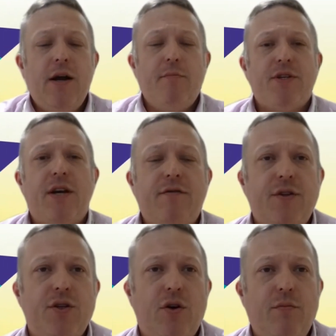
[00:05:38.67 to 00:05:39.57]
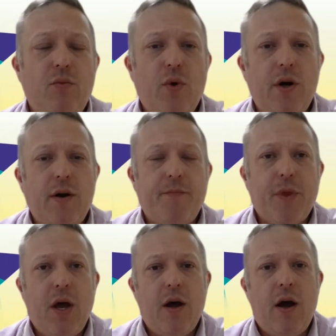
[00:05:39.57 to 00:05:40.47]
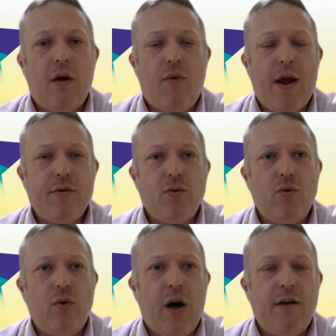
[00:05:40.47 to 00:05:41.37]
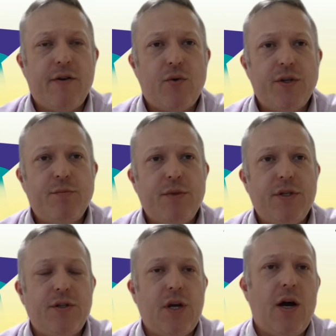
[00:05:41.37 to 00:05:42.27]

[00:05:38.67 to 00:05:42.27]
Myself and Tom were around all over Christmas